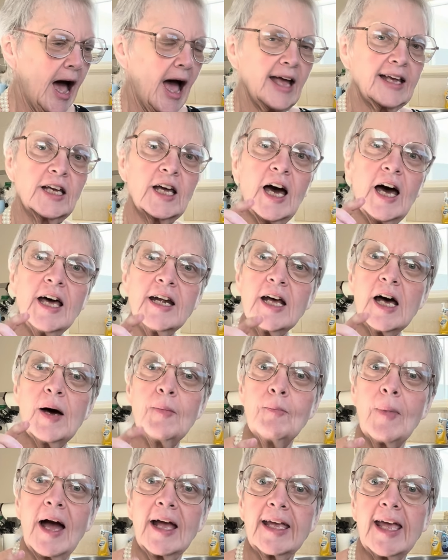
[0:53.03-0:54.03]
cut up
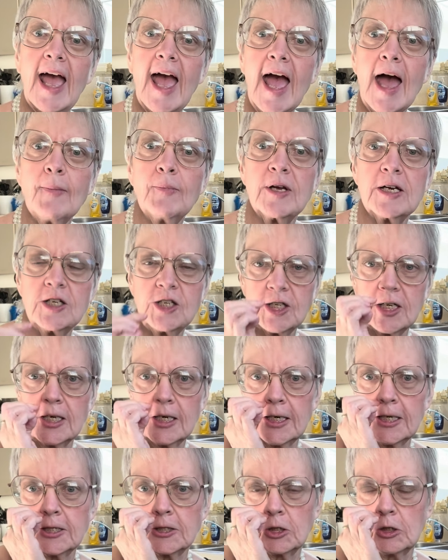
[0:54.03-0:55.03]
my cabbage in
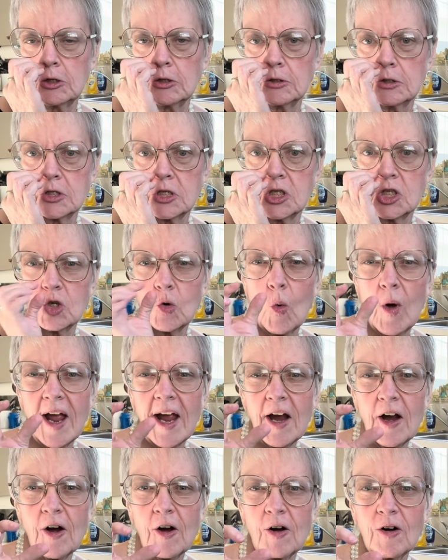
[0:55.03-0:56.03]
little
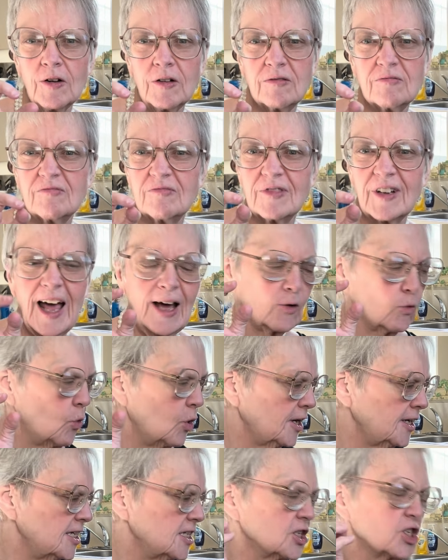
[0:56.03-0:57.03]
square, like
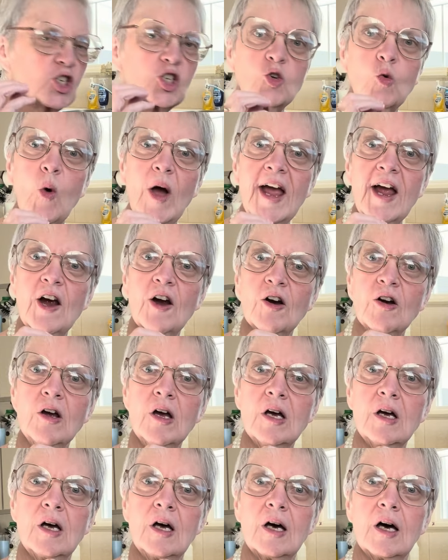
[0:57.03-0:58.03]
1-inch square
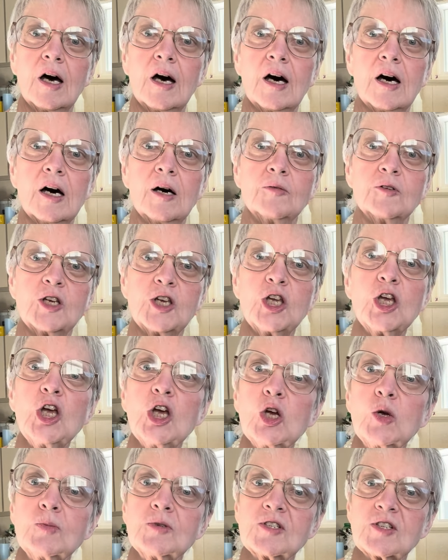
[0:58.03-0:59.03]

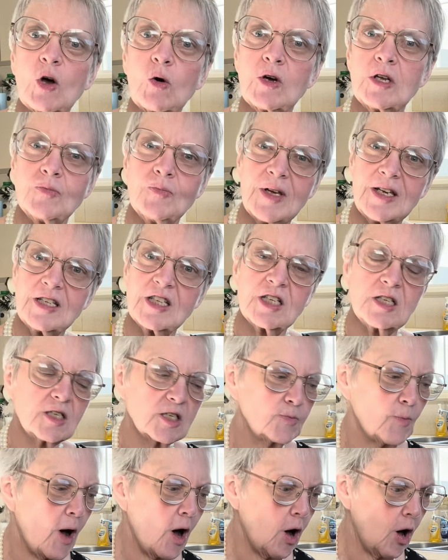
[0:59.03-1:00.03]
cubes, so it'd be
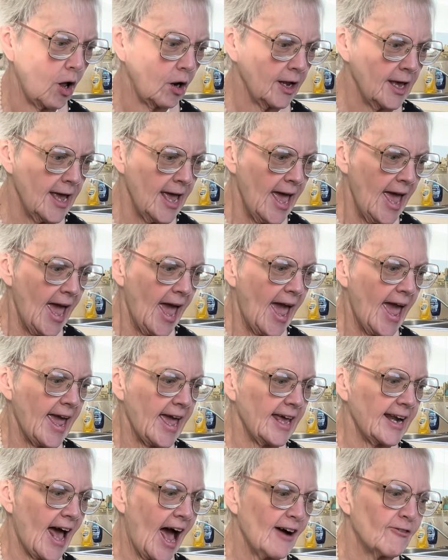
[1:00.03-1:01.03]
small.
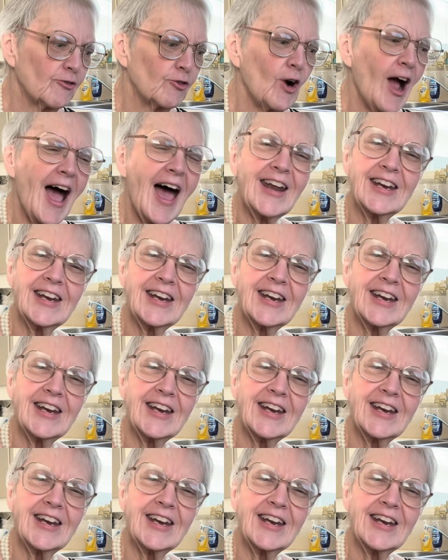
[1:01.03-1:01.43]
And I fried